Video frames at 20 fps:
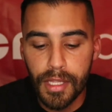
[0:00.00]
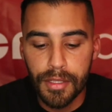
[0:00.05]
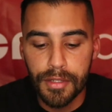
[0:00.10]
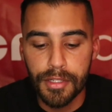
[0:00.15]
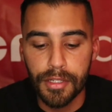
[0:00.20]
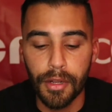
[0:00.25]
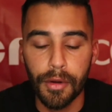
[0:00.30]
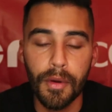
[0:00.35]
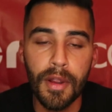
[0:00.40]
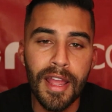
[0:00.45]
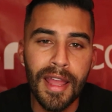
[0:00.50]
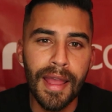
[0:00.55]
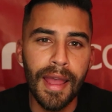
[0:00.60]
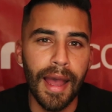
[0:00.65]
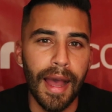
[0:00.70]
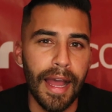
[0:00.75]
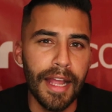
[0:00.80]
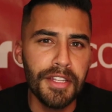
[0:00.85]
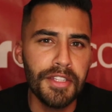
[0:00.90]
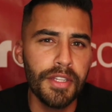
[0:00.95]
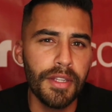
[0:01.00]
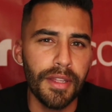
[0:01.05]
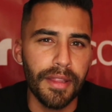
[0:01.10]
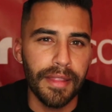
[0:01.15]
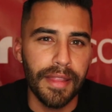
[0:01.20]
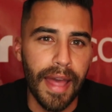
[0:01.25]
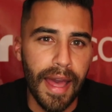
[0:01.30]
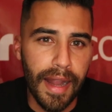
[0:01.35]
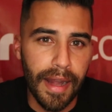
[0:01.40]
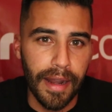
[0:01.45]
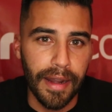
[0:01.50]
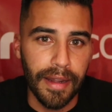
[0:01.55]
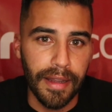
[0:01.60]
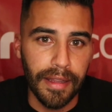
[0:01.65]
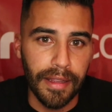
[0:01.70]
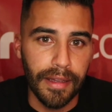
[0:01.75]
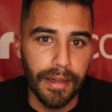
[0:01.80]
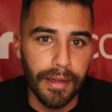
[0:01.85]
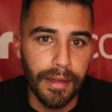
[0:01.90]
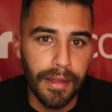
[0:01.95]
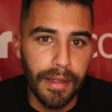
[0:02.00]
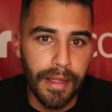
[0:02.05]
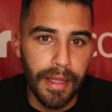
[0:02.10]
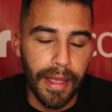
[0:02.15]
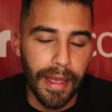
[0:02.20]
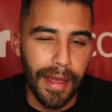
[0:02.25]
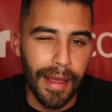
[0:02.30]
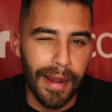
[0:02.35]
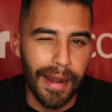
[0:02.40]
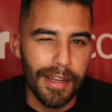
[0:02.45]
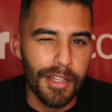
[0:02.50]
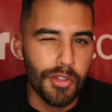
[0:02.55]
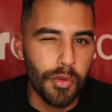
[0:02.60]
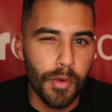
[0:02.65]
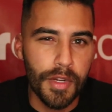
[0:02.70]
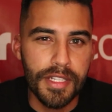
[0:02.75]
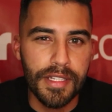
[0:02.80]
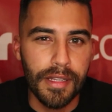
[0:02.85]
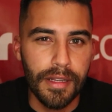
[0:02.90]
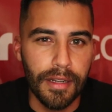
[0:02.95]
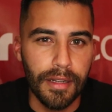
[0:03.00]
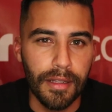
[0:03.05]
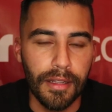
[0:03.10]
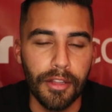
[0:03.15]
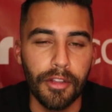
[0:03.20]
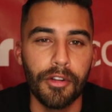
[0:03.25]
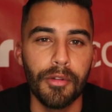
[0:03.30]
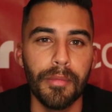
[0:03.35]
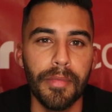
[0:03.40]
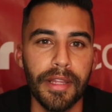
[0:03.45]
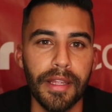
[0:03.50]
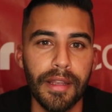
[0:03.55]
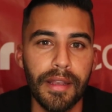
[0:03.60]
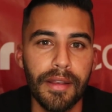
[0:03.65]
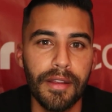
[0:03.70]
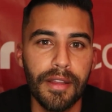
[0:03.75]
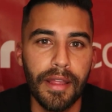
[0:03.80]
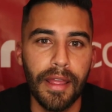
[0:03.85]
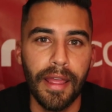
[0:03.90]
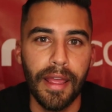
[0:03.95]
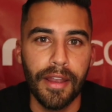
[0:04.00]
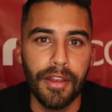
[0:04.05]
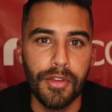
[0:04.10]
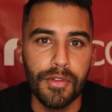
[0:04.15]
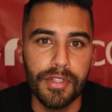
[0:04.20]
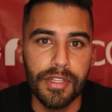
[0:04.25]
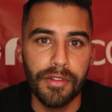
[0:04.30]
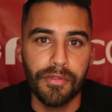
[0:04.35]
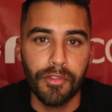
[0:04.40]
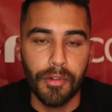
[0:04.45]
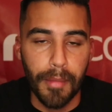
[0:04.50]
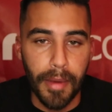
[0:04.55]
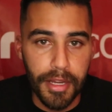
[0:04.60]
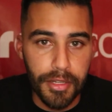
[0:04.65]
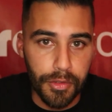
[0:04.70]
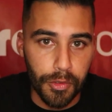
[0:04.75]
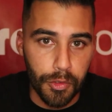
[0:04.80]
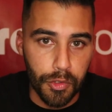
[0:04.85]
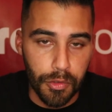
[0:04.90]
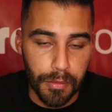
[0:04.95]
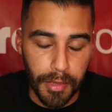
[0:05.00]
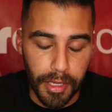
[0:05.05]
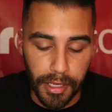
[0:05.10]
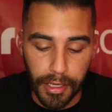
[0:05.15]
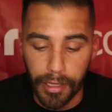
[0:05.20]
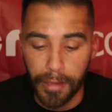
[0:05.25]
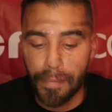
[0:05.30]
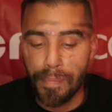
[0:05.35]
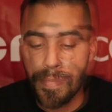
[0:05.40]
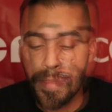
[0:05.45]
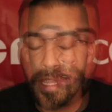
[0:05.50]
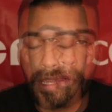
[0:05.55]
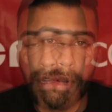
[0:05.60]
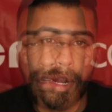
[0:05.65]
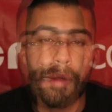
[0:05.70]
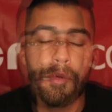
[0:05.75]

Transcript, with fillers: So I took that idea and I twisted it a little bit and used it for my social media. What